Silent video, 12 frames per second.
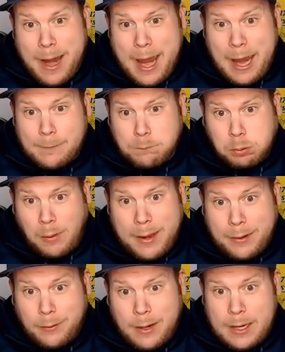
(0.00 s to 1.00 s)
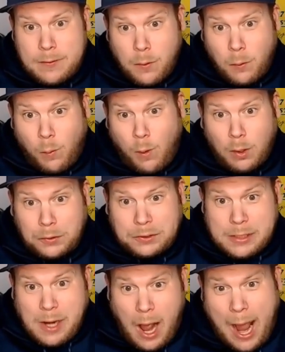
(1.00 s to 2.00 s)
8 player in the world,
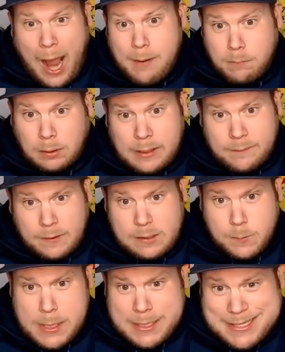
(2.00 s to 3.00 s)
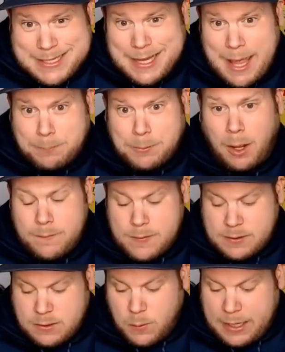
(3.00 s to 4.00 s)
and I believe he's being slept on
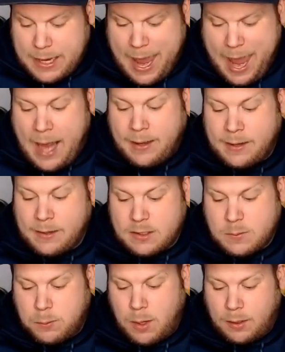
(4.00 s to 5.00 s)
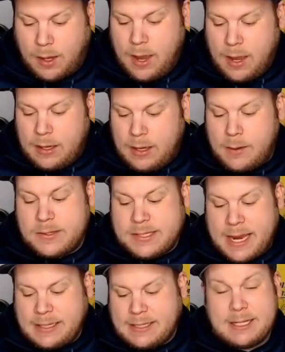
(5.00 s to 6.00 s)
this week at Innisbrook. He was
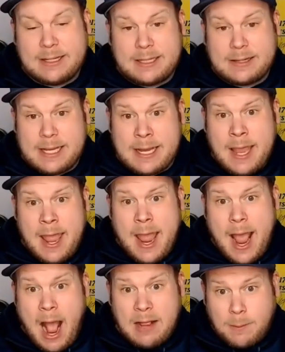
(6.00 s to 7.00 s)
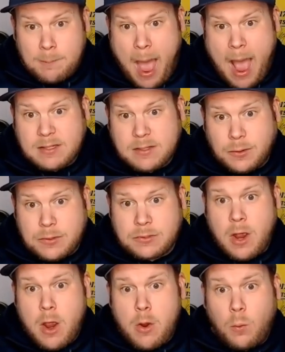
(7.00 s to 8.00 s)
18th at the Masters,
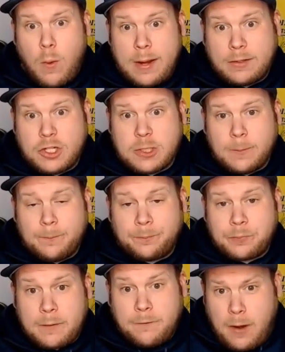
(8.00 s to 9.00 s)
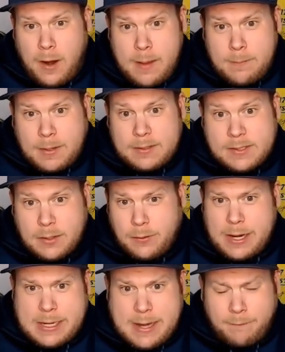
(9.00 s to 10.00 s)
which for him, considering
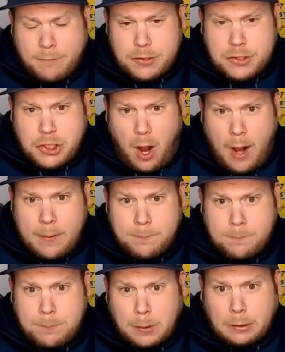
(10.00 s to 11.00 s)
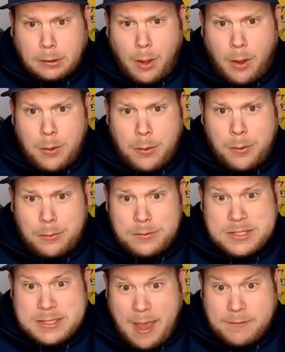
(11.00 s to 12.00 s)
he never shot below
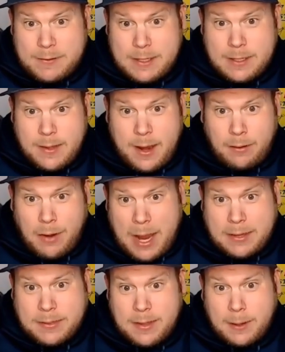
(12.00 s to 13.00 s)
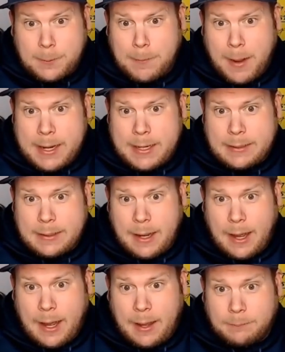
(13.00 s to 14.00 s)
70 there, I think might...
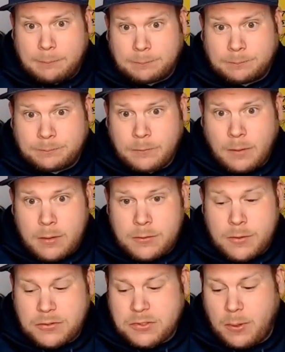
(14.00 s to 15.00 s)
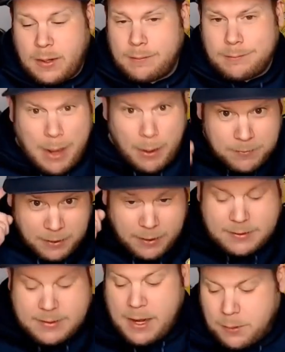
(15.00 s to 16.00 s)
Now I'm thinking
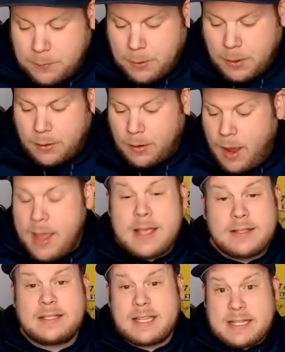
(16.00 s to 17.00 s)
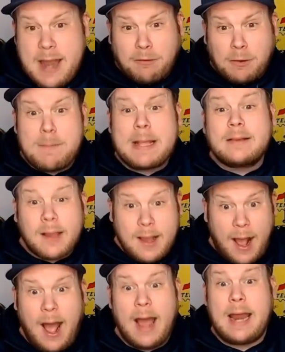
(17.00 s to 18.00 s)
Daniel Berger. Since he never made the
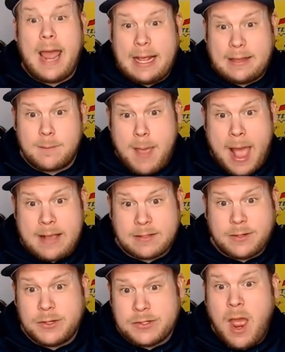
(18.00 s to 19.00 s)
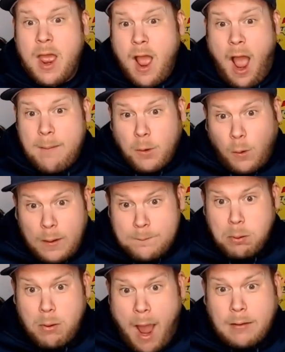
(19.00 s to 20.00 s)
cut at the Masters, I'm quite
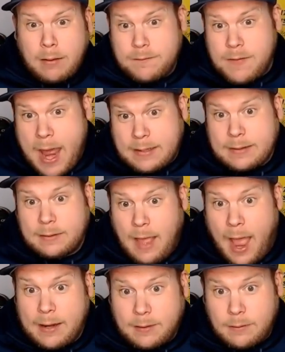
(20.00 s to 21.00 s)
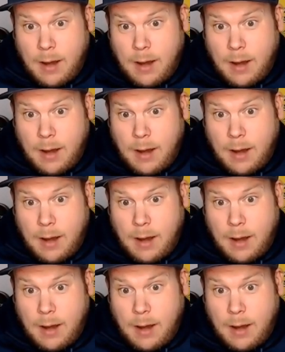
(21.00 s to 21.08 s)
proud of that